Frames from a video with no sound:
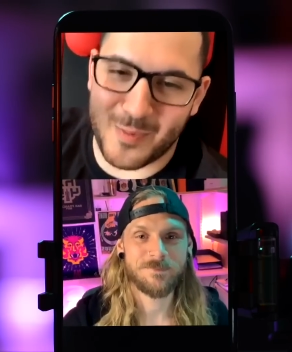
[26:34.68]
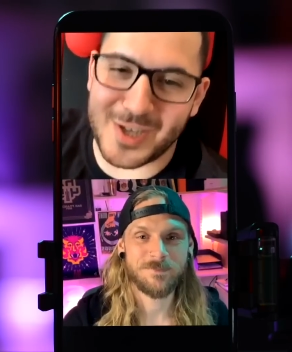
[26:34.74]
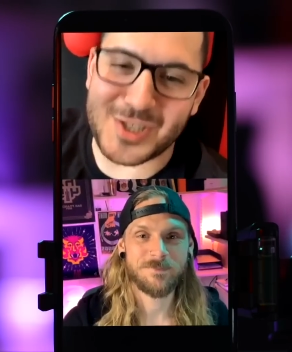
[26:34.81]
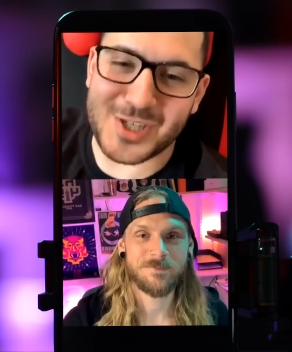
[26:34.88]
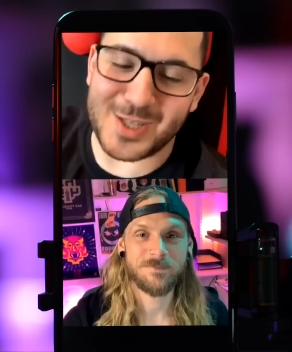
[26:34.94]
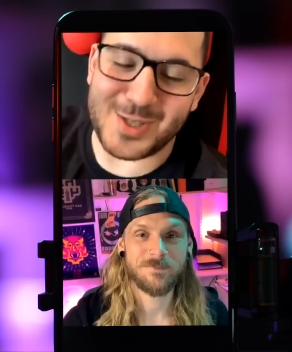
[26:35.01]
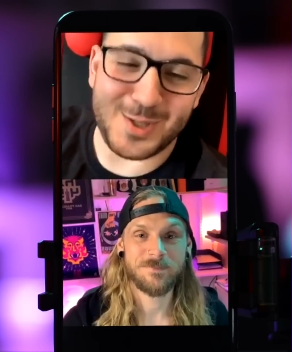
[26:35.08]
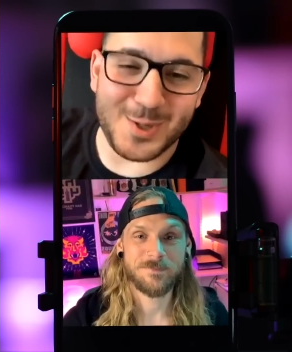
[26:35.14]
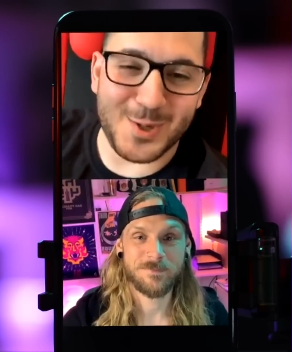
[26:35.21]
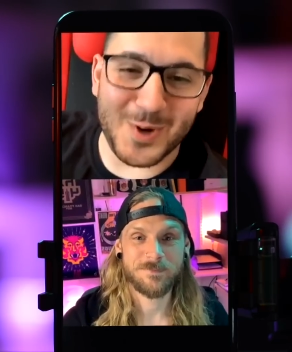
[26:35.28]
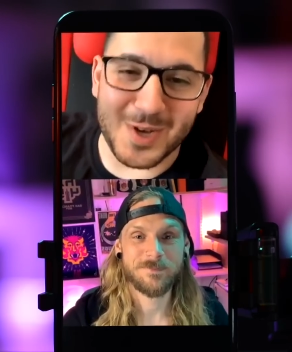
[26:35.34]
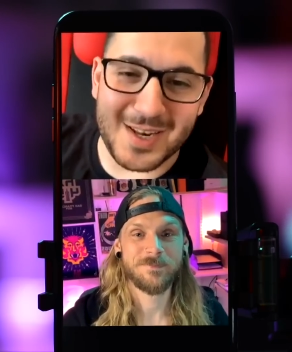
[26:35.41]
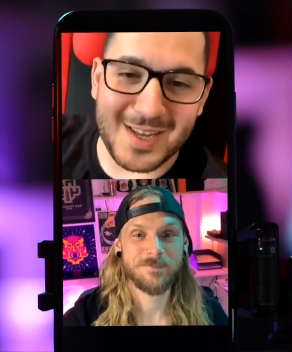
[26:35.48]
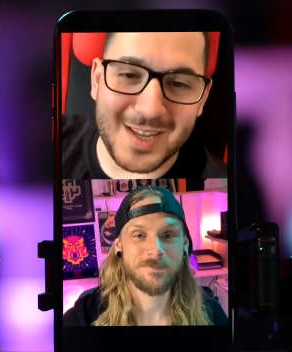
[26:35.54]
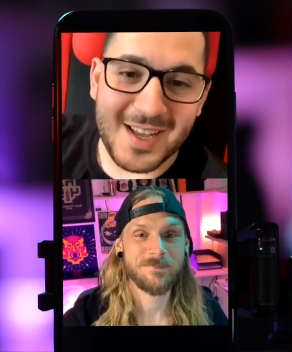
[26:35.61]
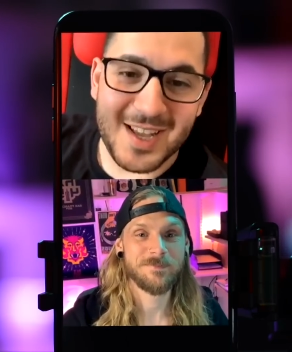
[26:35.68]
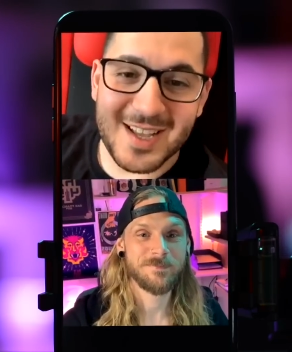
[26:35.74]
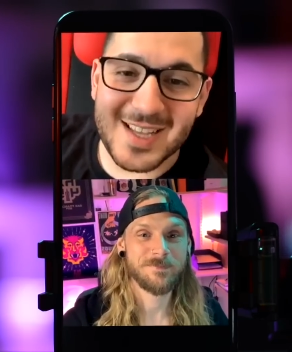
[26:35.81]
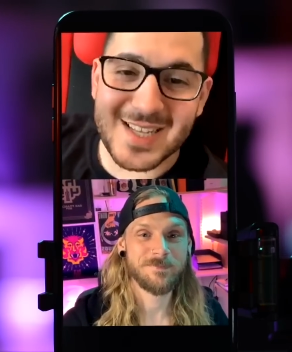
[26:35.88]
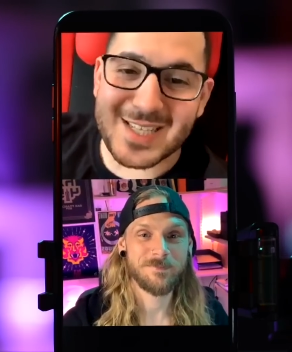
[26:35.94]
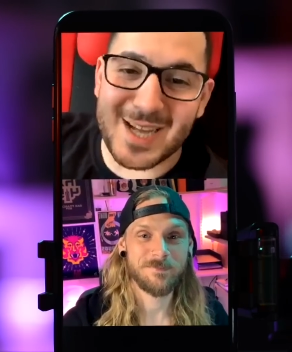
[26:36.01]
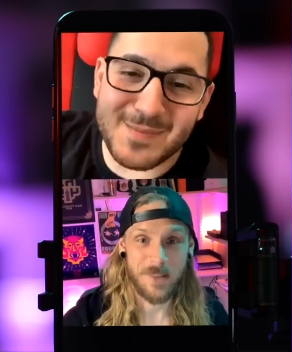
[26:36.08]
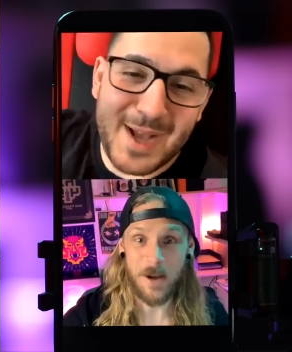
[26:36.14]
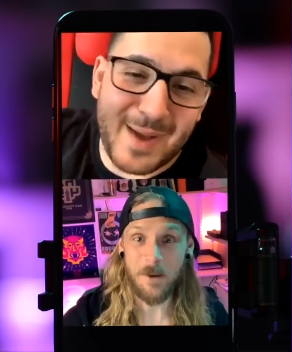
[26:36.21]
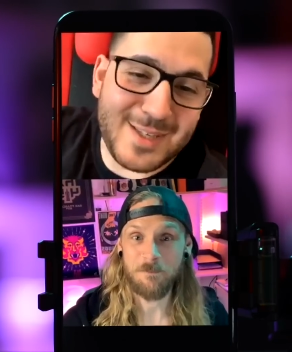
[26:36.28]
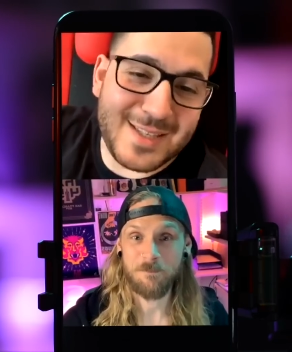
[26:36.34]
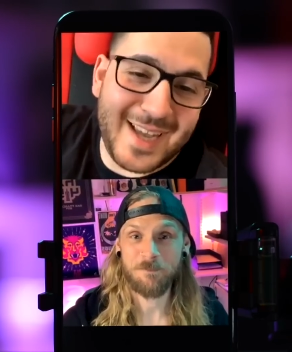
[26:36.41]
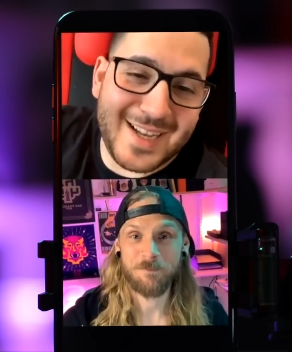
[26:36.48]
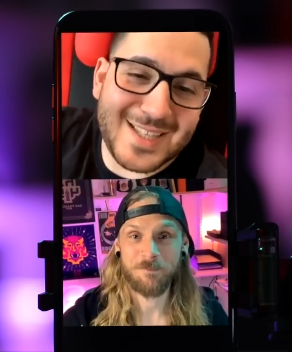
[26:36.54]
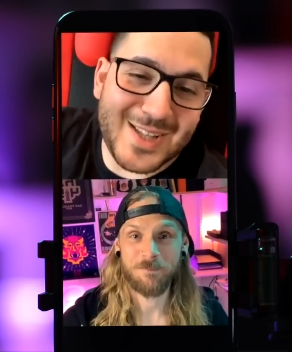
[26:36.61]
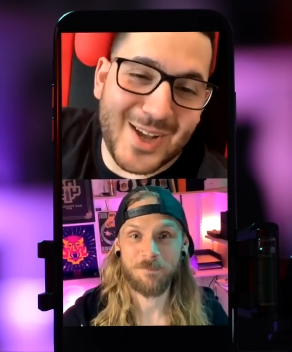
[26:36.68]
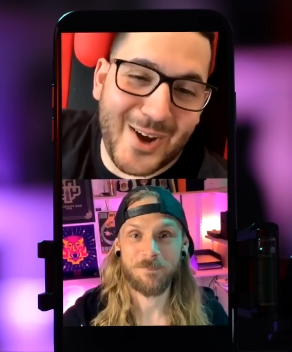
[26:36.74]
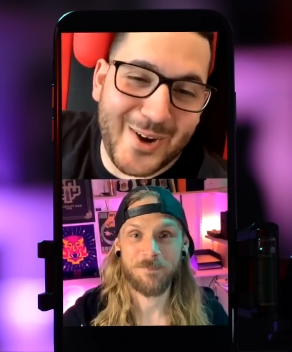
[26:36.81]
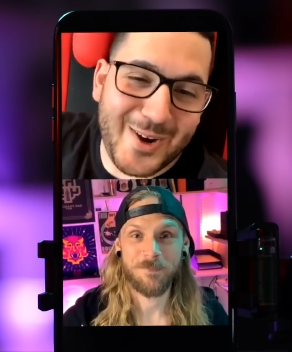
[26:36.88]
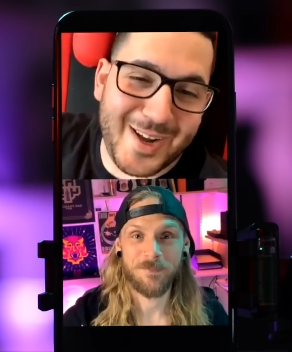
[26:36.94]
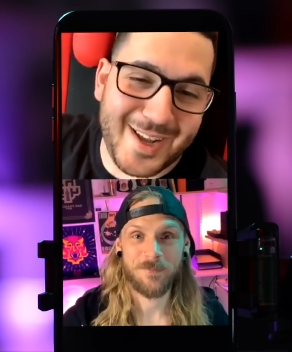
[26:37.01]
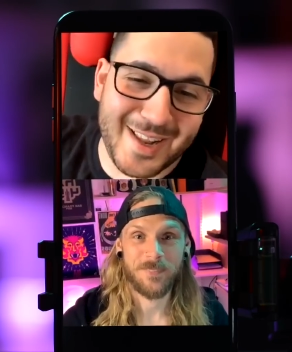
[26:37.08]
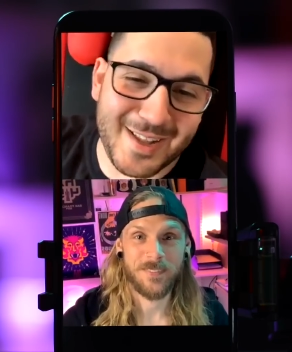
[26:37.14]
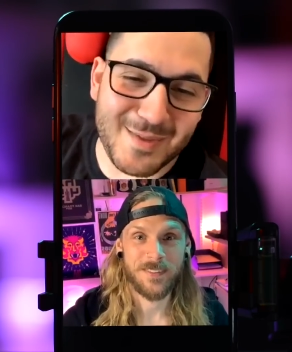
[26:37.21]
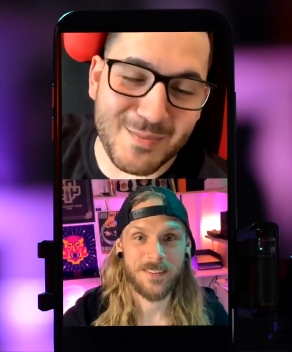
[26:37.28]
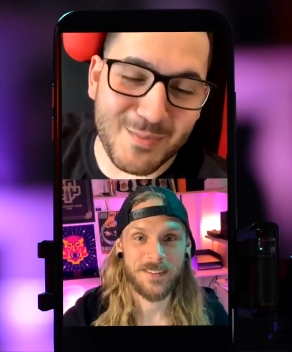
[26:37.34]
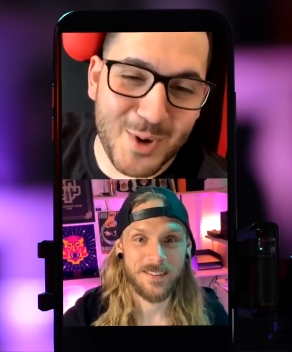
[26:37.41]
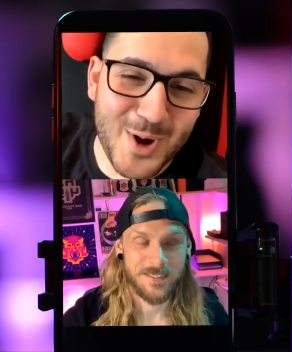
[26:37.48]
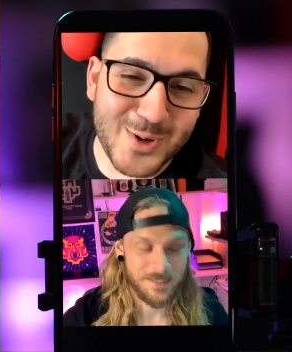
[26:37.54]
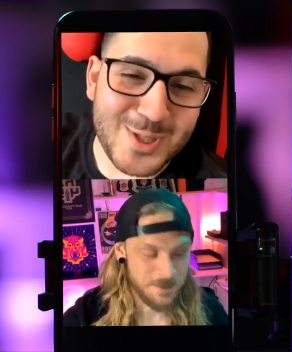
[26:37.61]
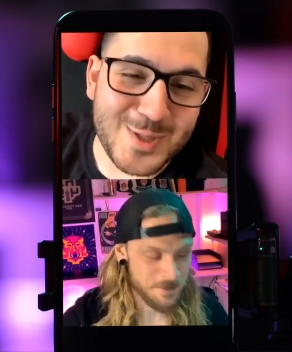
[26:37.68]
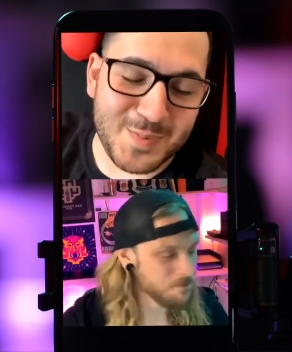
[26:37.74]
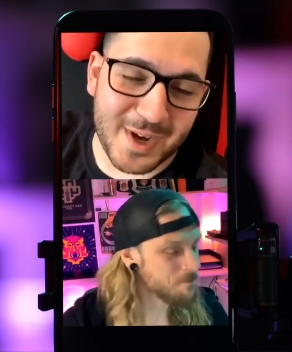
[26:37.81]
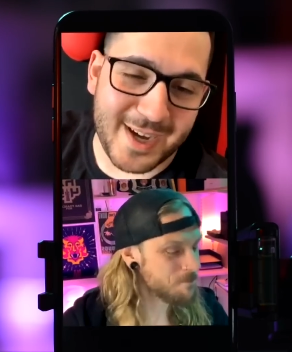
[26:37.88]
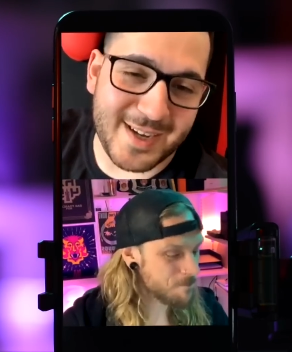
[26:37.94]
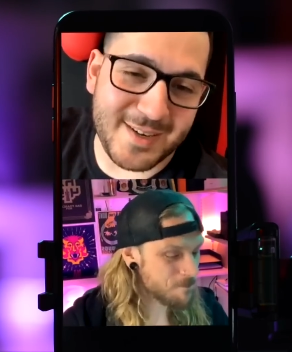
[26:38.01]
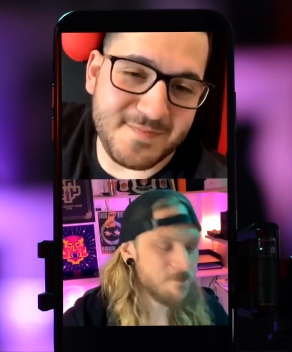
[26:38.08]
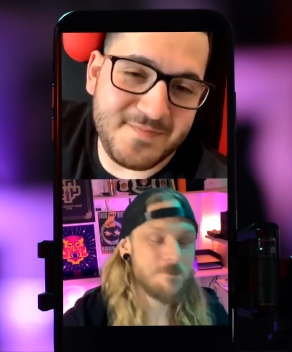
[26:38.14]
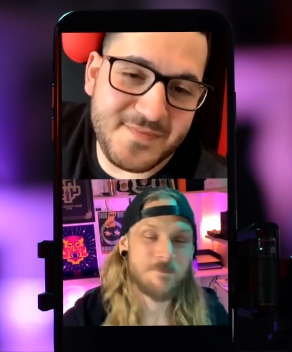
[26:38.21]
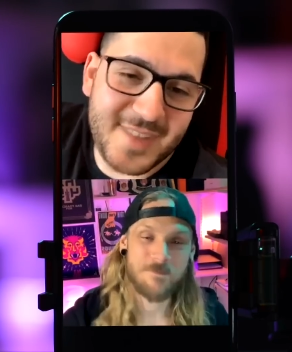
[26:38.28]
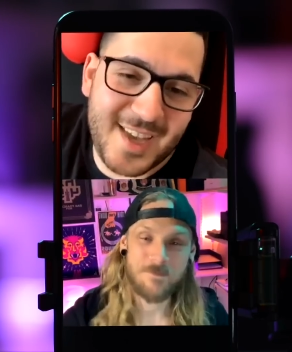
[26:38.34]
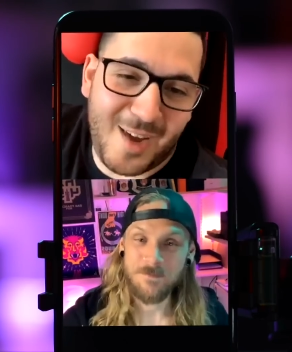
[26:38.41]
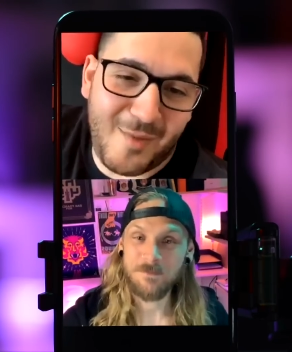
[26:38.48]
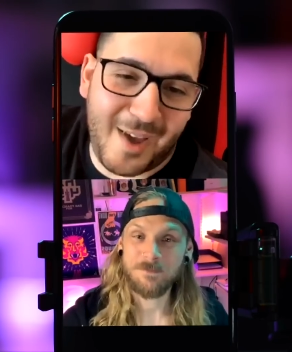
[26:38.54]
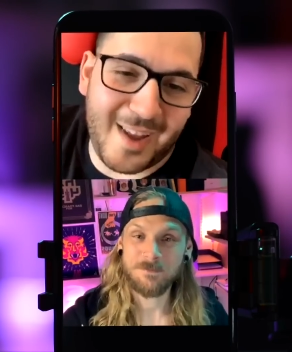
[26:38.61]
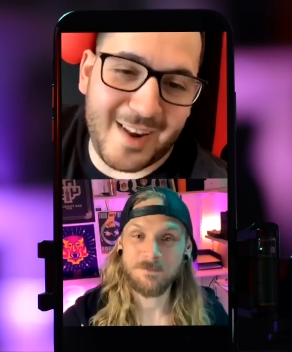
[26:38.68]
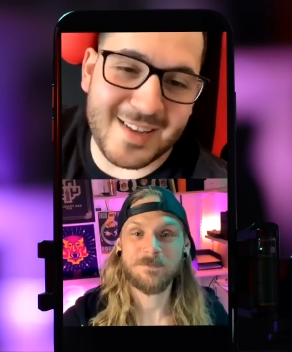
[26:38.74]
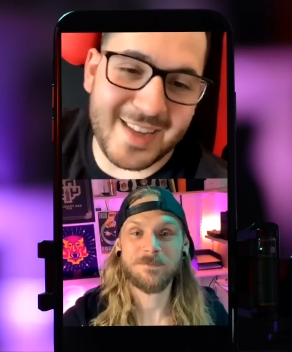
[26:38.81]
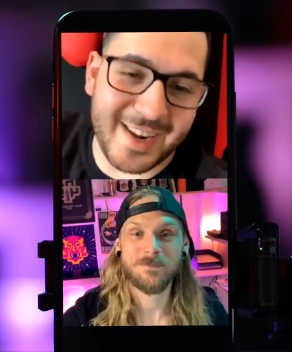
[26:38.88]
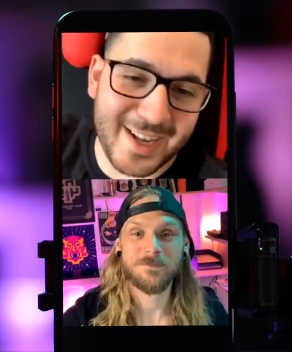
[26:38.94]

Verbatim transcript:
Speaker 1: mission to do it. Sometimes yeah. it takes longer than most, but hey man, it, it